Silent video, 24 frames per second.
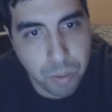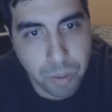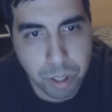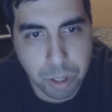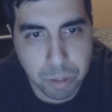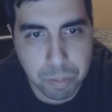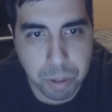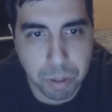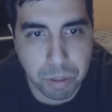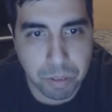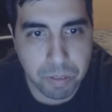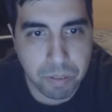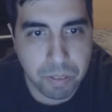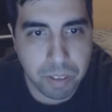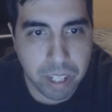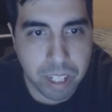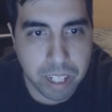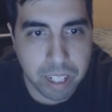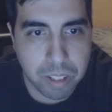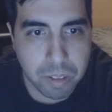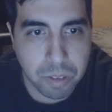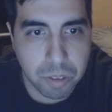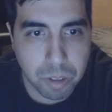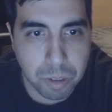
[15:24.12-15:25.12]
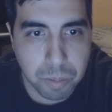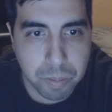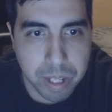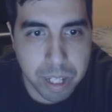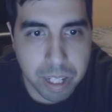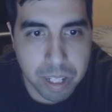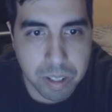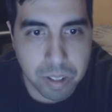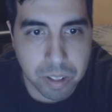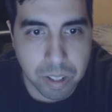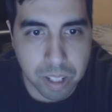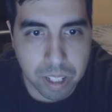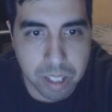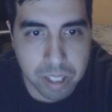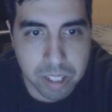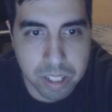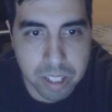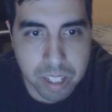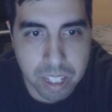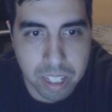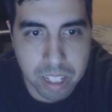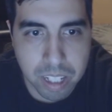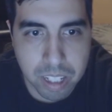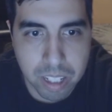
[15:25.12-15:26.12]
We are both fine gourmet
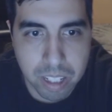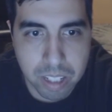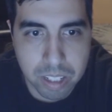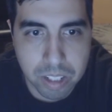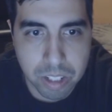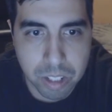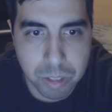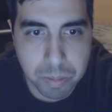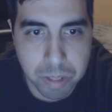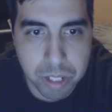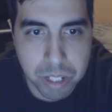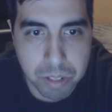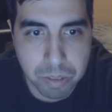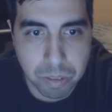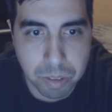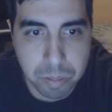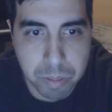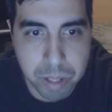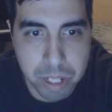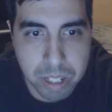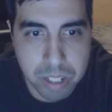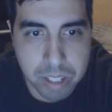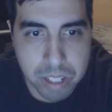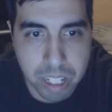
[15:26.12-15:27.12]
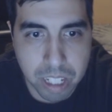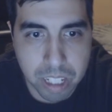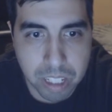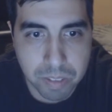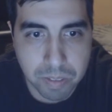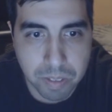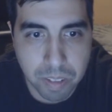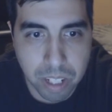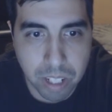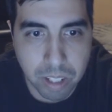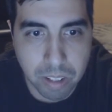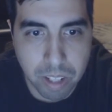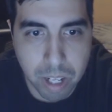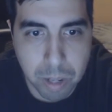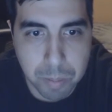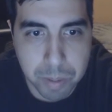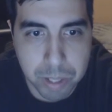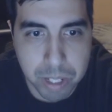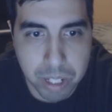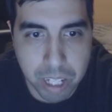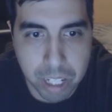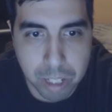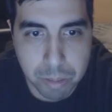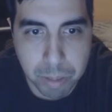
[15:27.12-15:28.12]
cooks. Thus, your mission will be to satisfy our
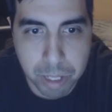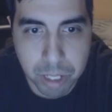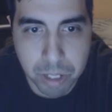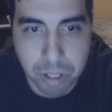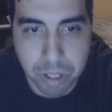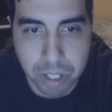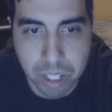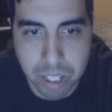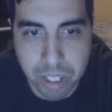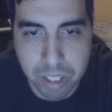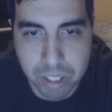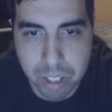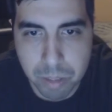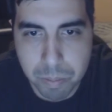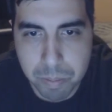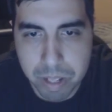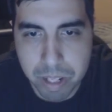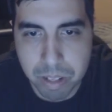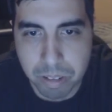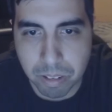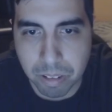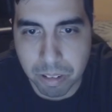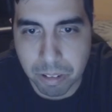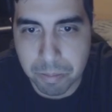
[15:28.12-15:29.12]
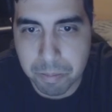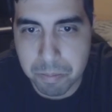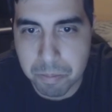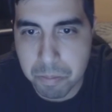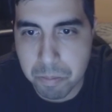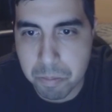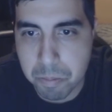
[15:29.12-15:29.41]
appetites by cooking us a meal.